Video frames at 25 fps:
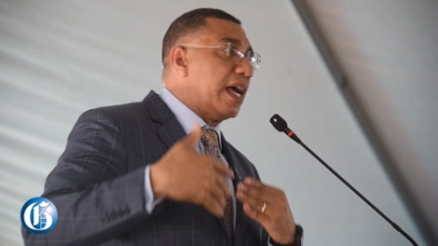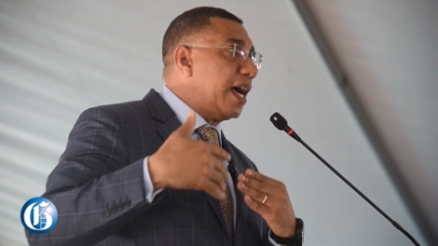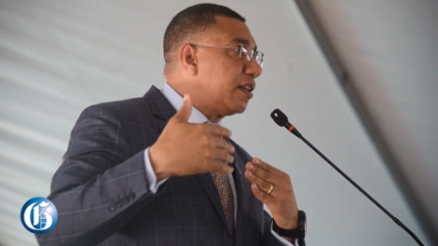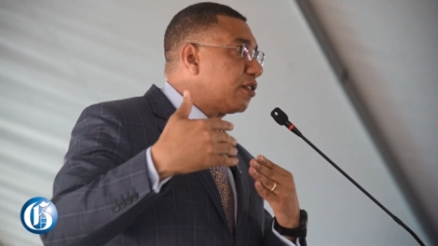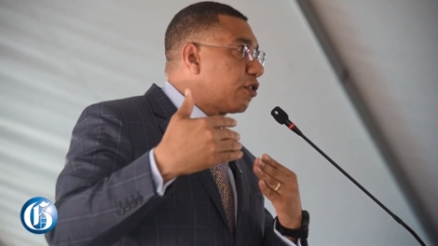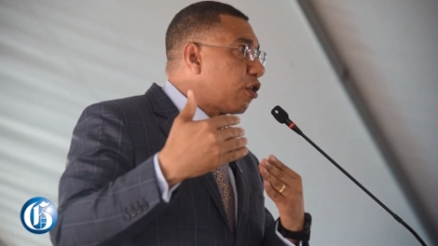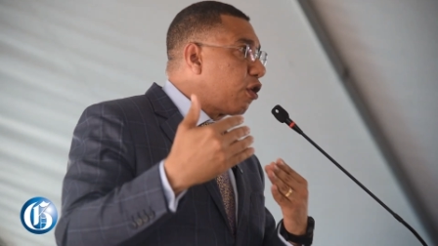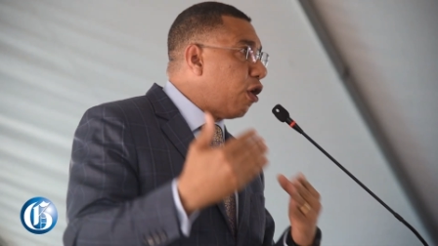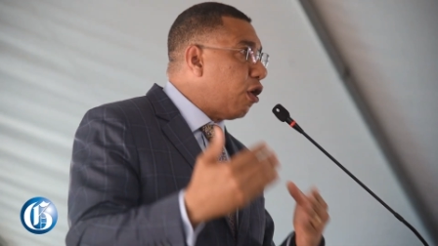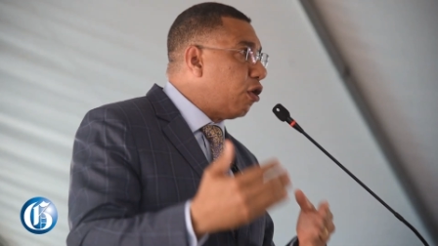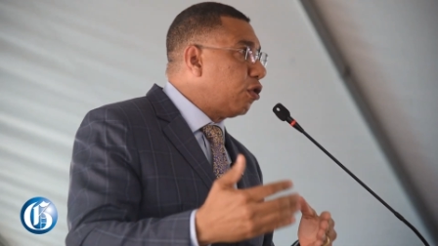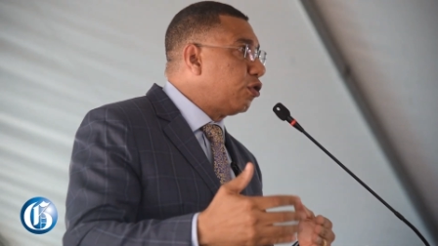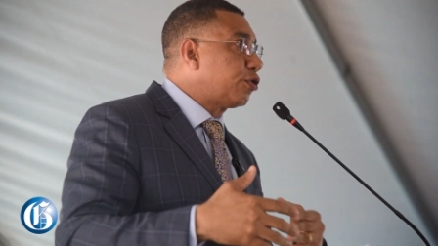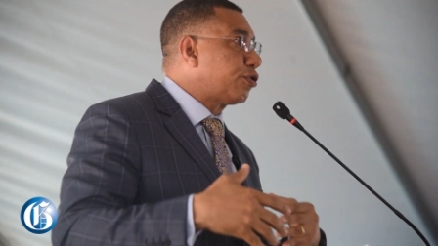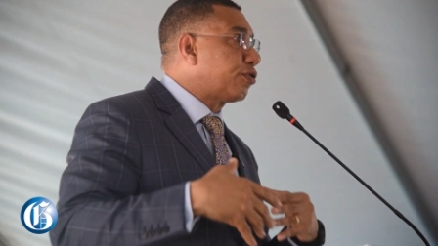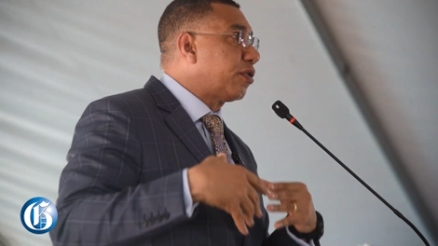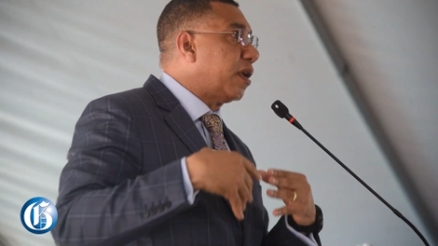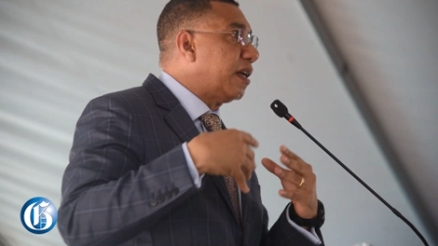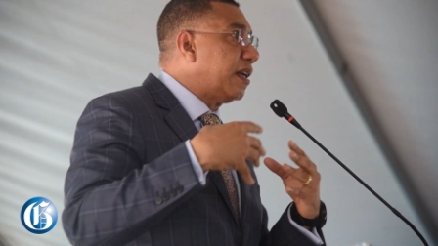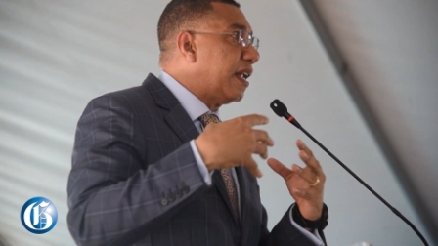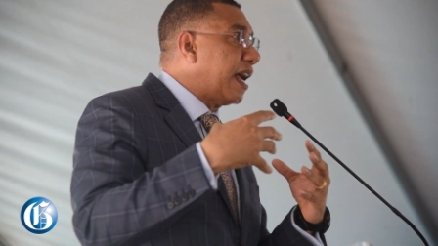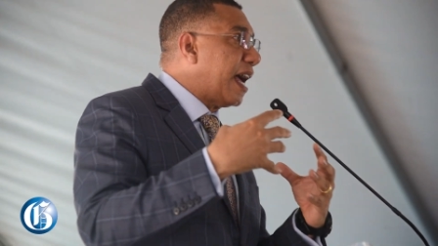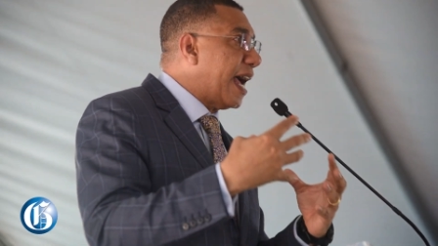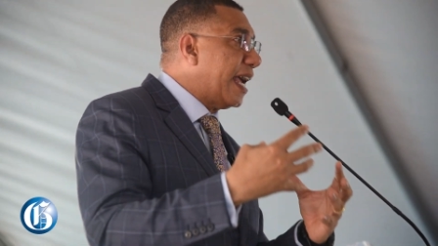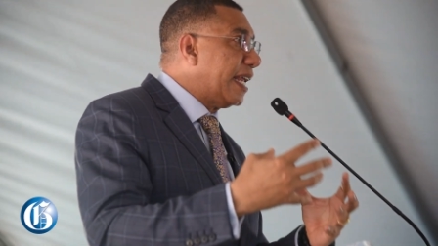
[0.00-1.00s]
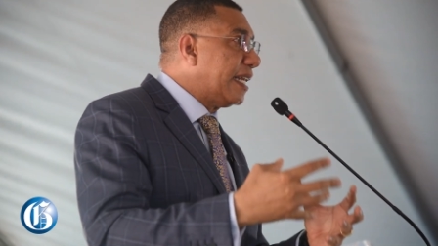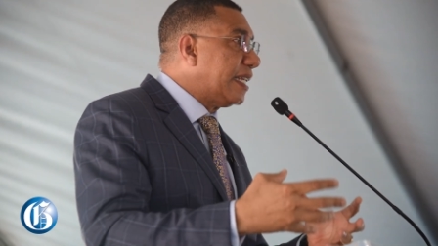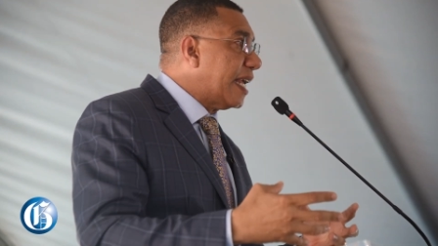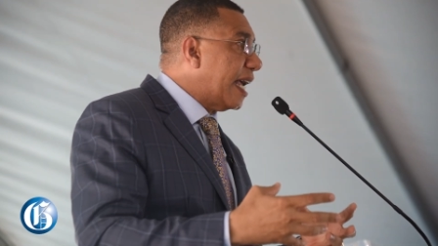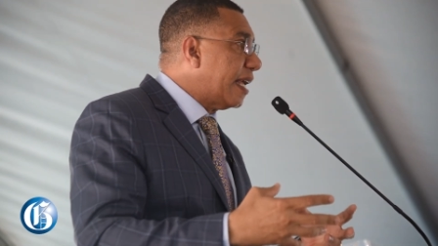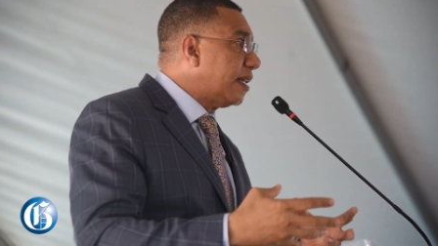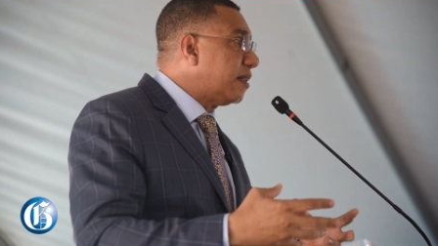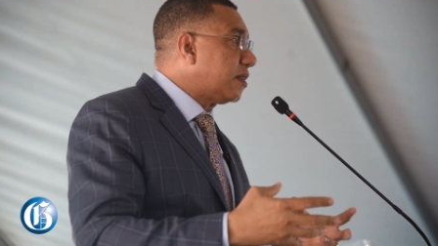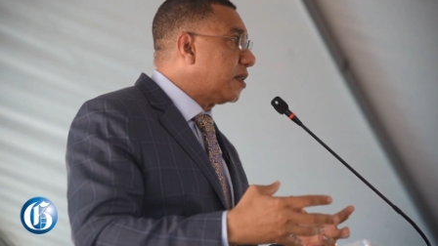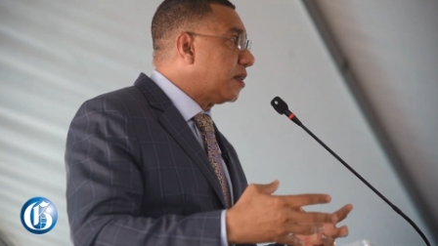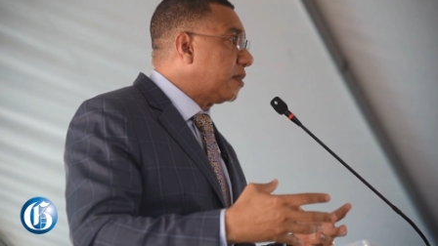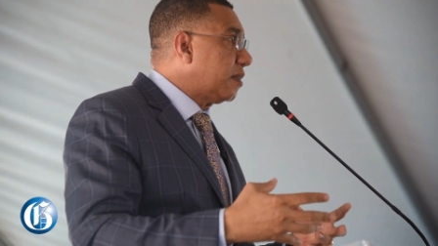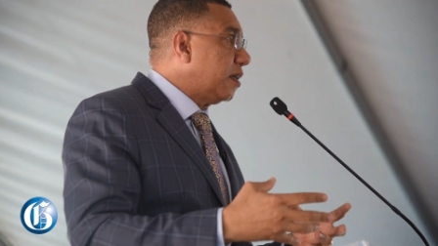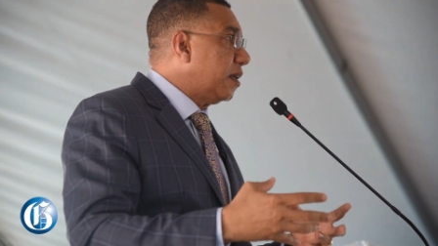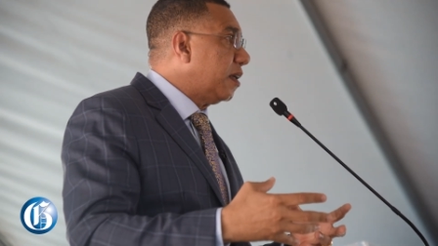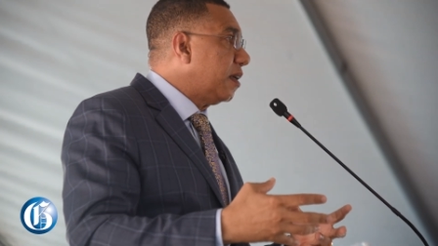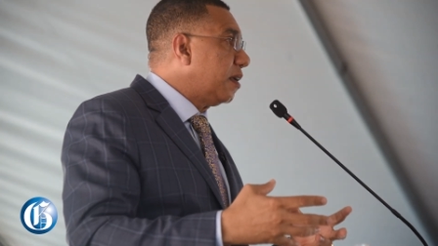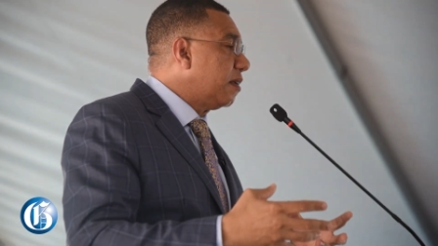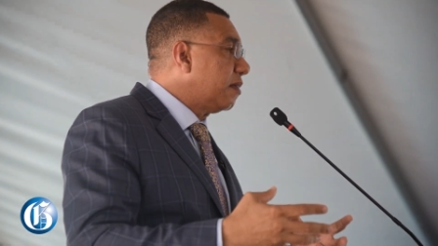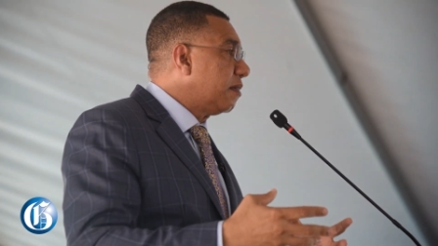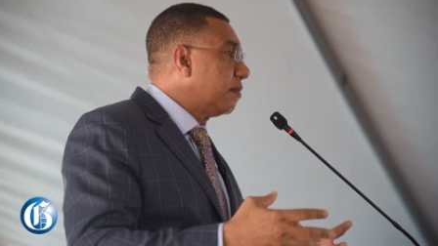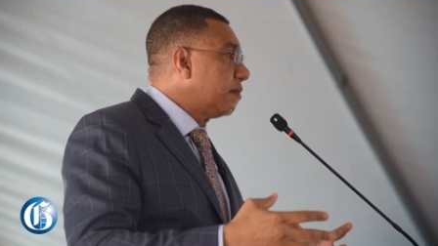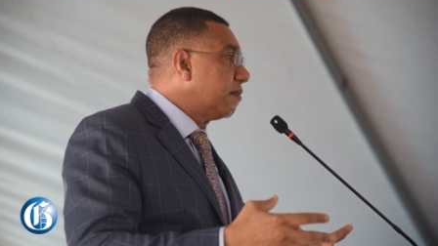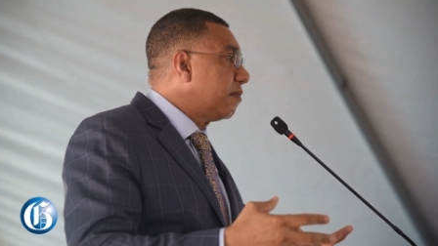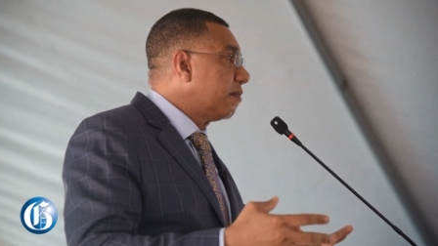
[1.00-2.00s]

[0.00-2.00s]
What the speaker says: and cultural identity,